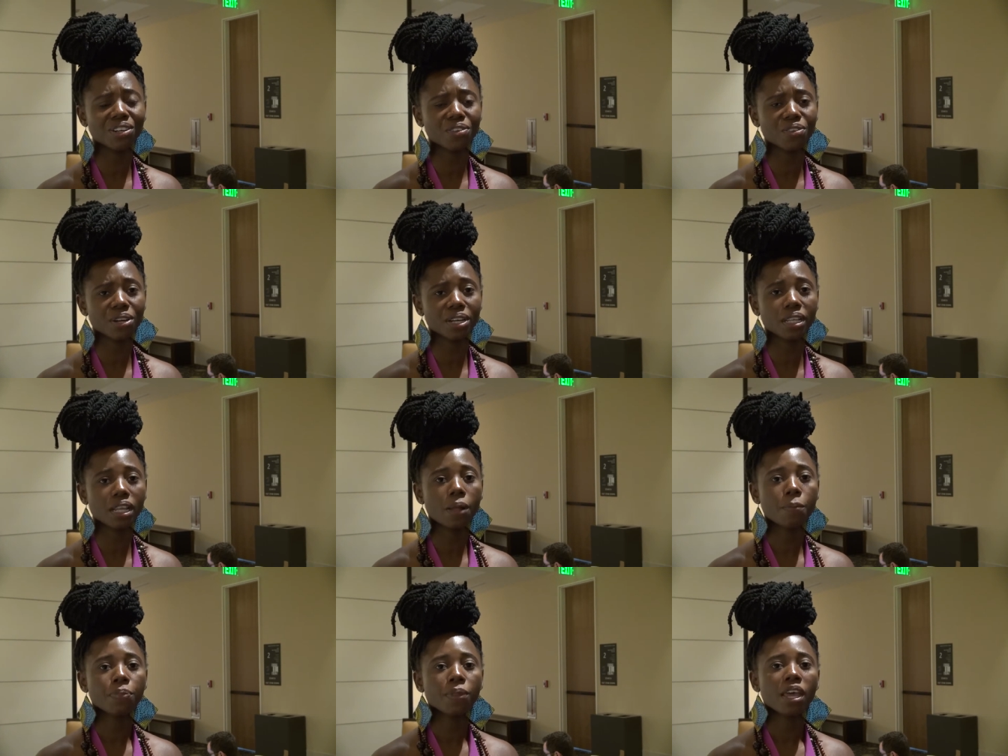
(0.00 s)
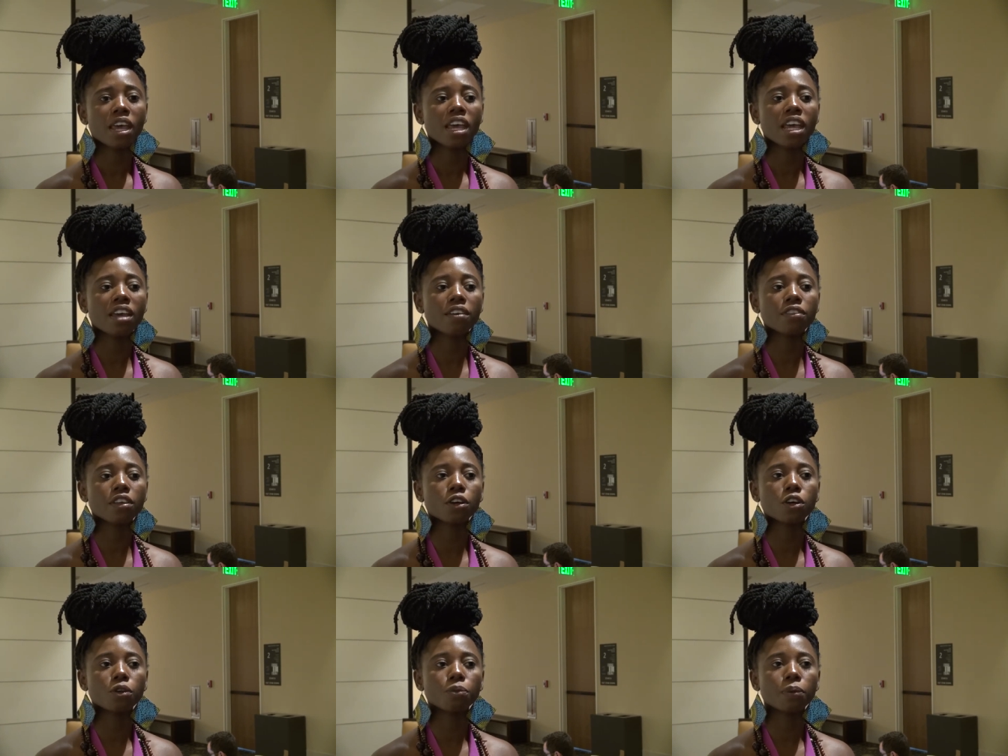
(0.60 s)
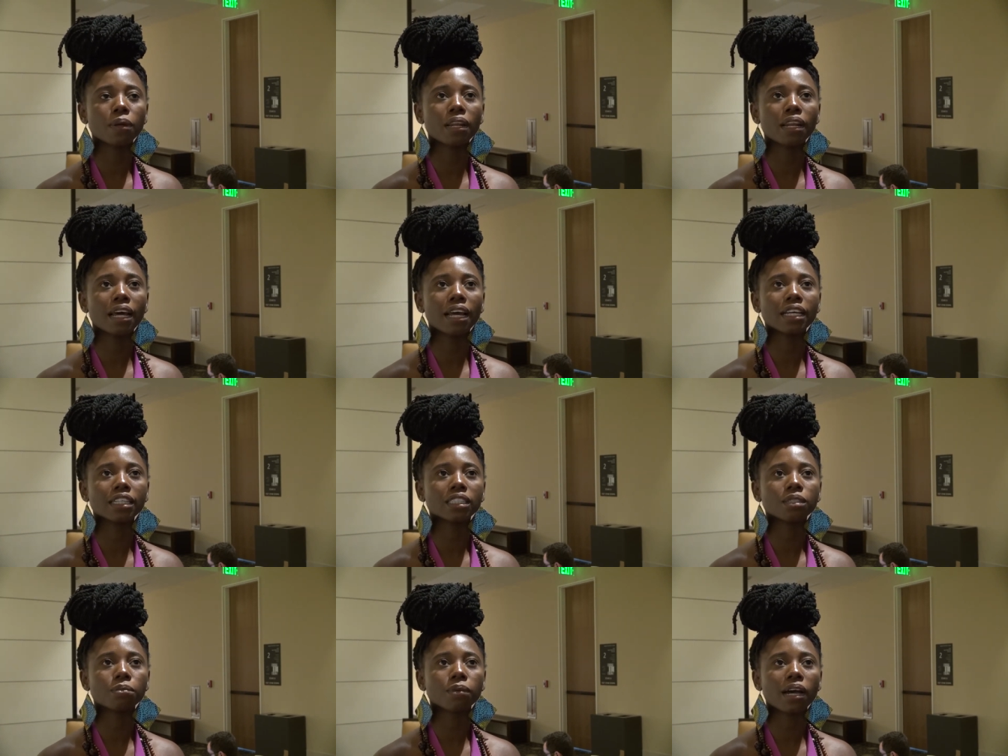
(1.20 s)
great if there could be
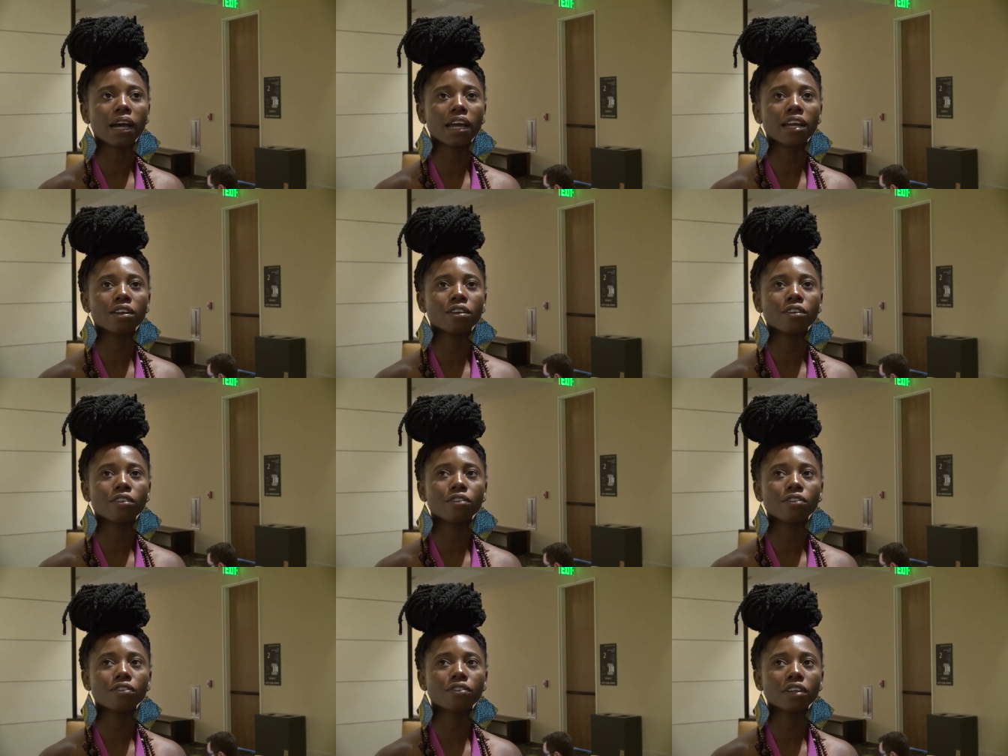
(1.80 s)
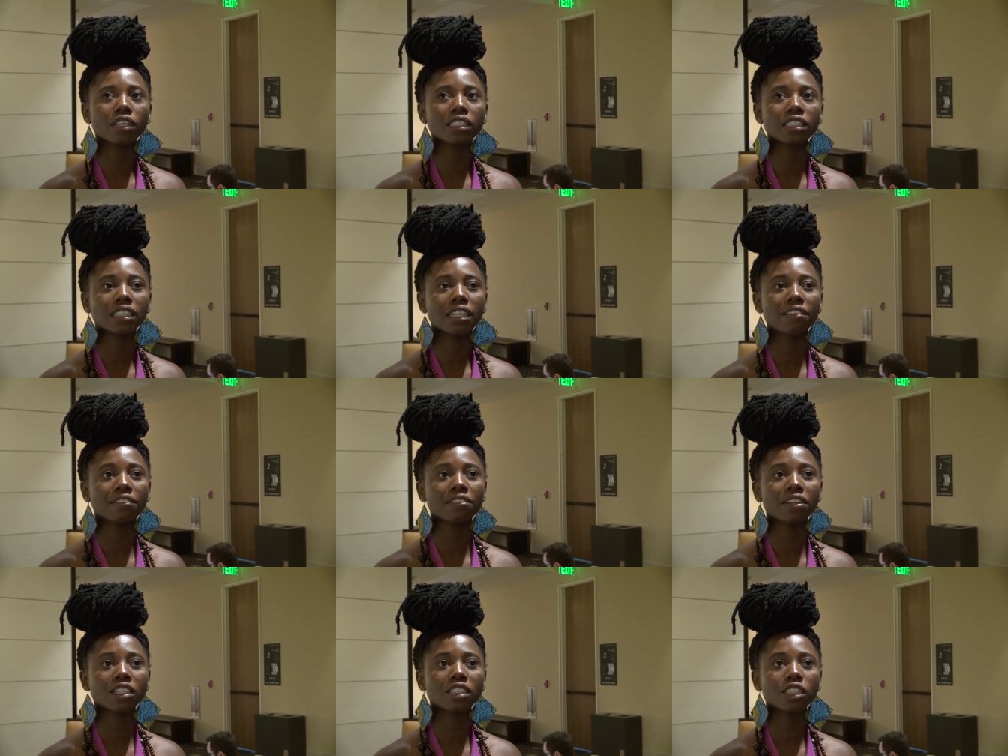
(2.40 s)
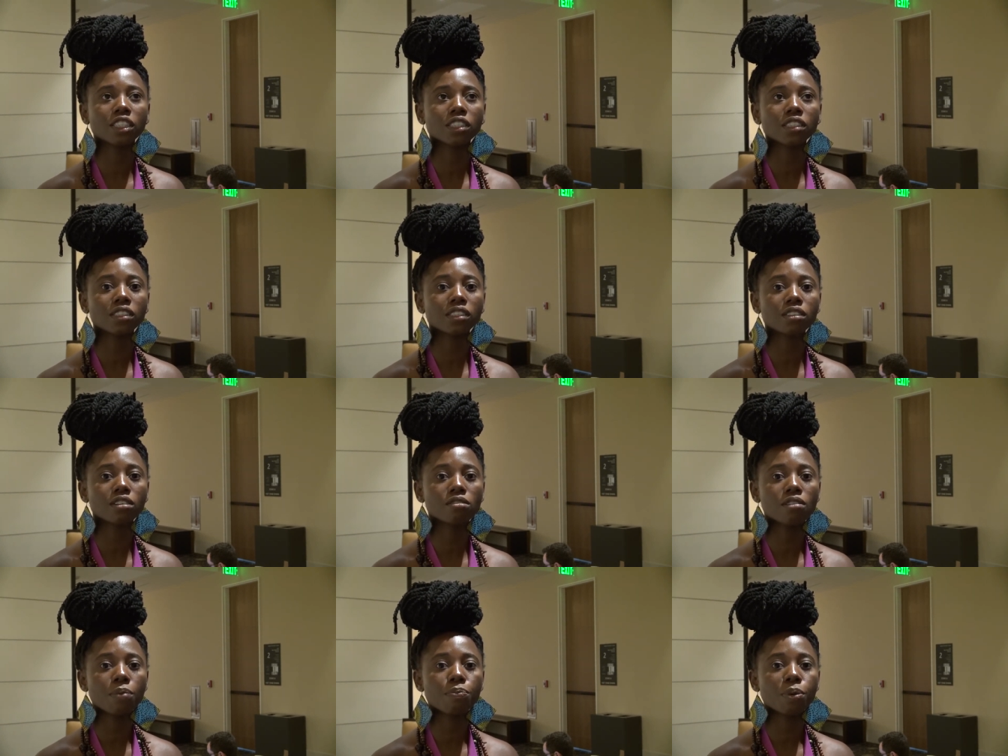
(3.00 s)
like some kind of intervention
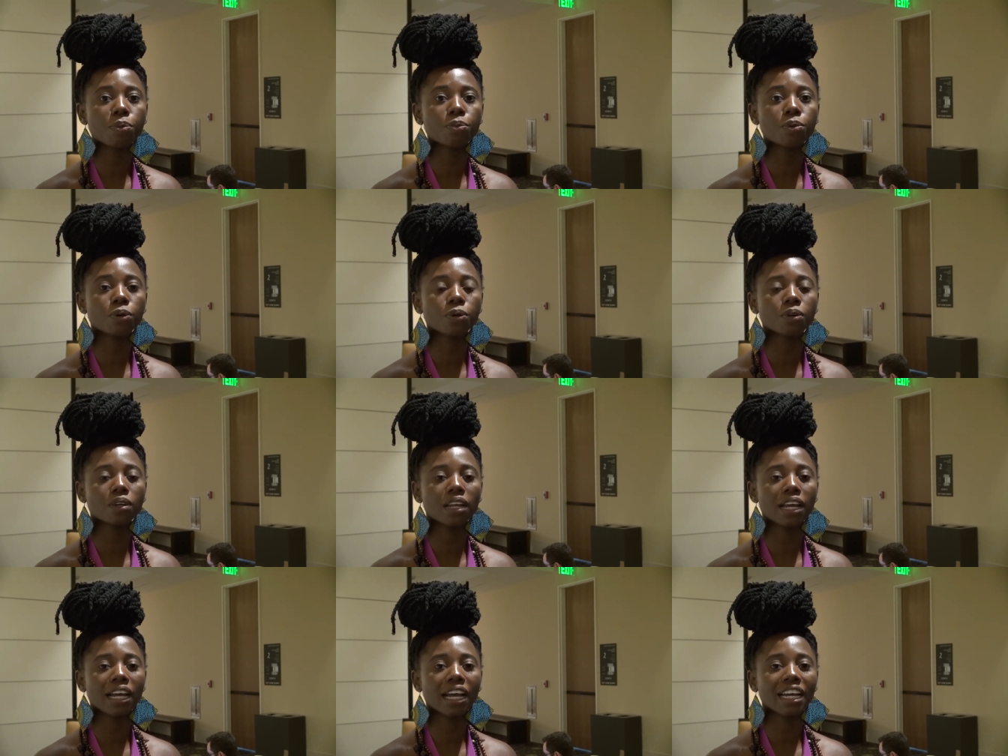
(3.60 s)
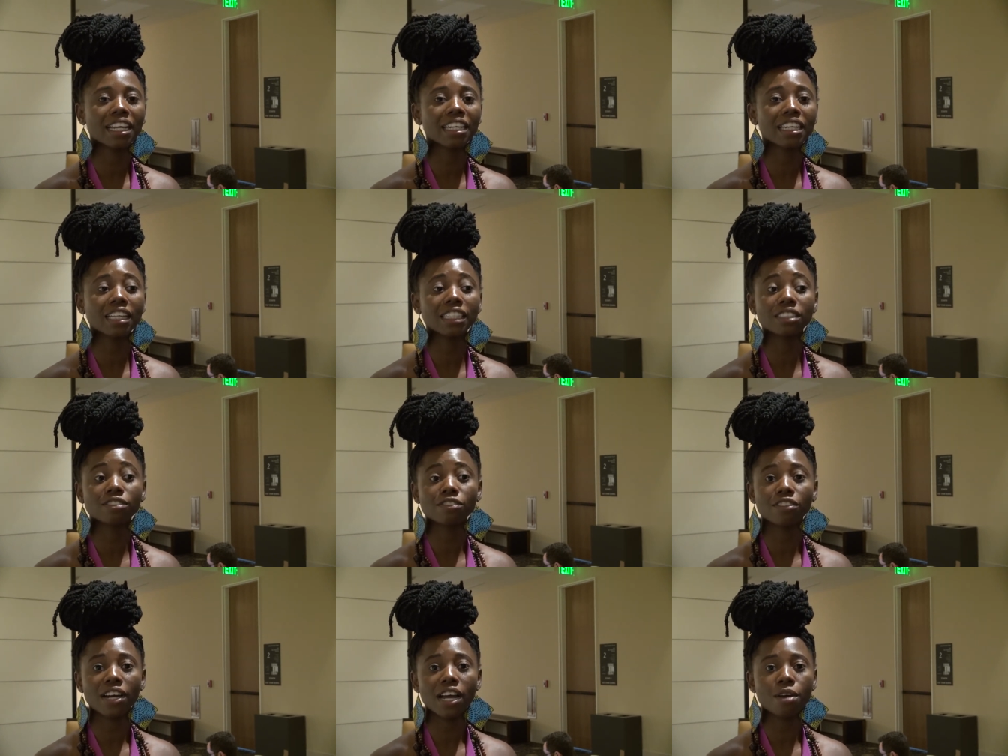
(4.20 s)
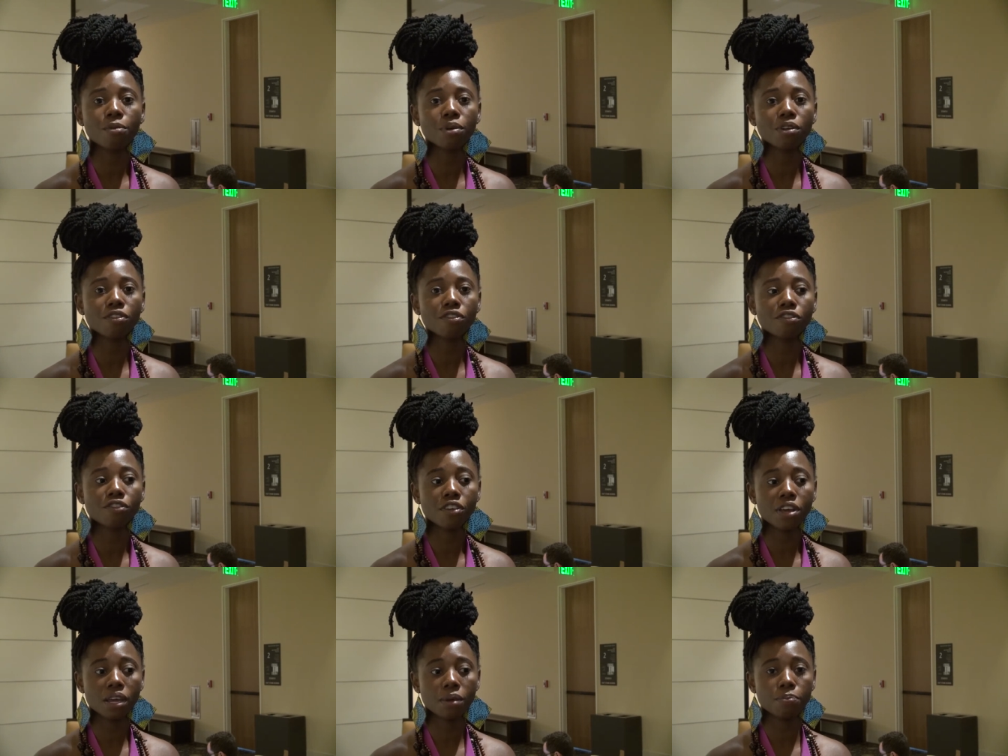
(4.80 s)
where people could like identify with
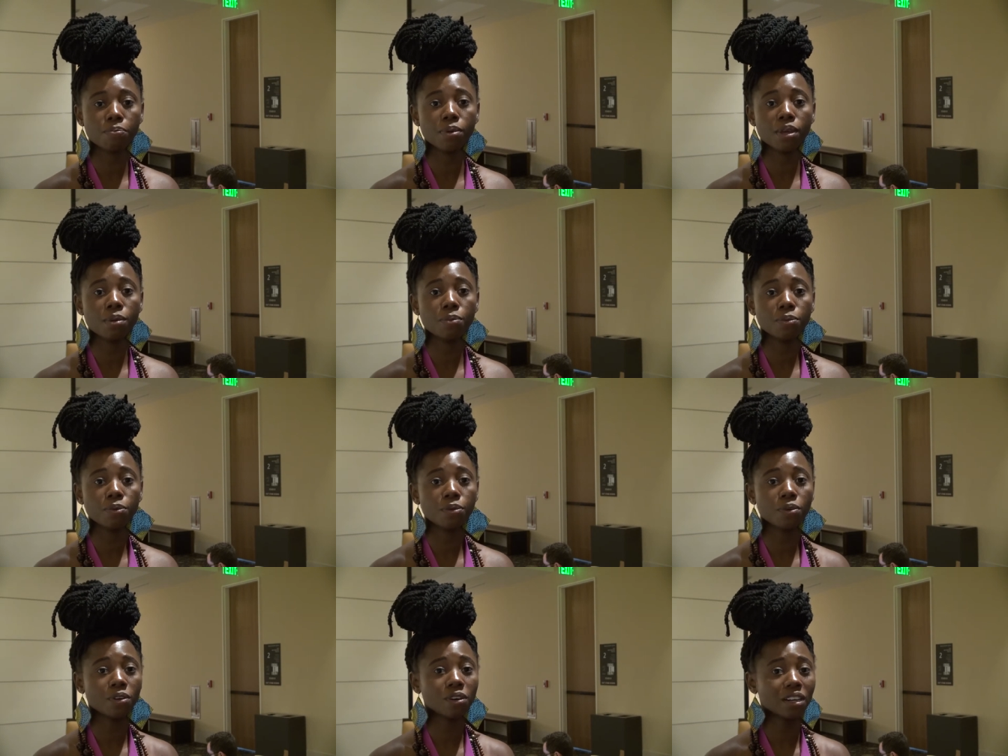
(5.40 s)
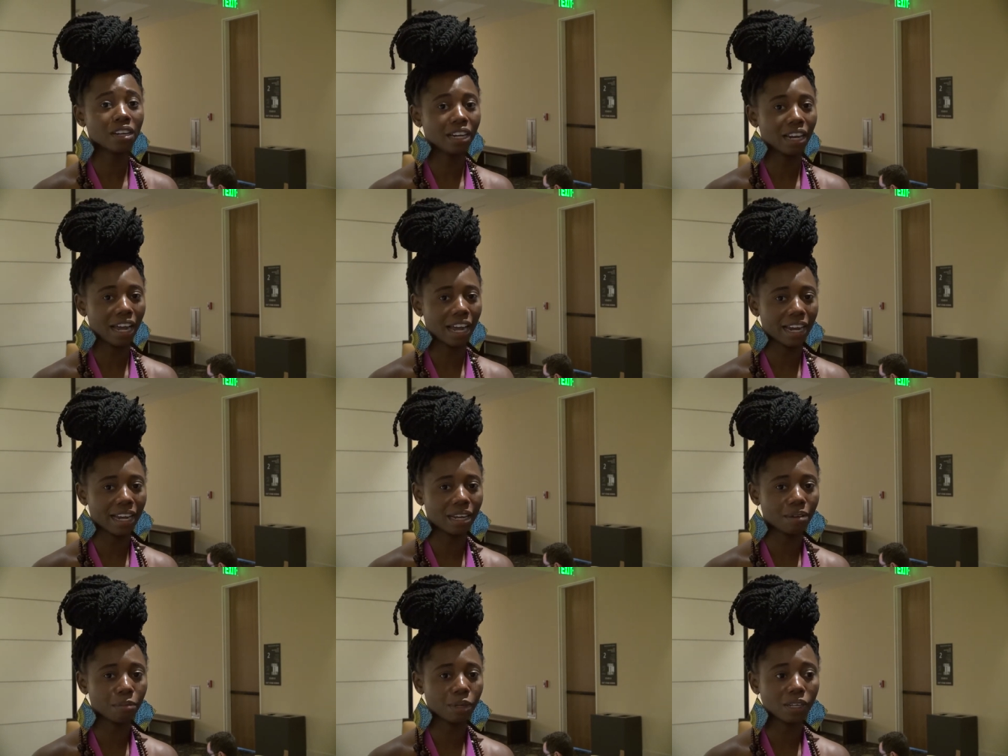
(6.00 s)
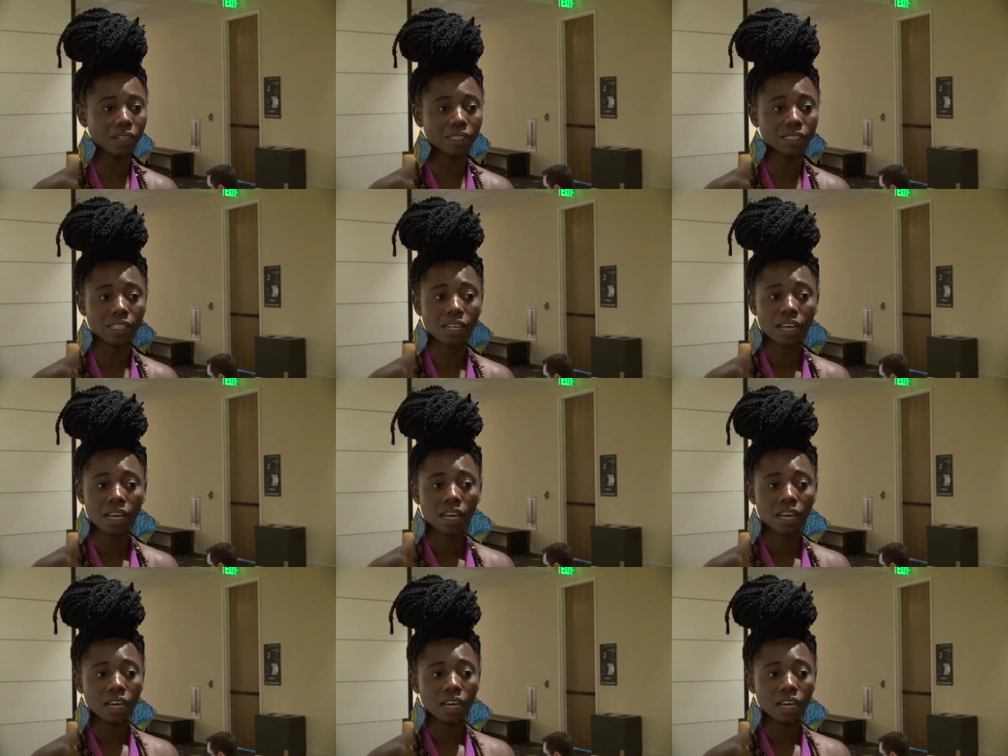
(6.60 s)
fake people online, because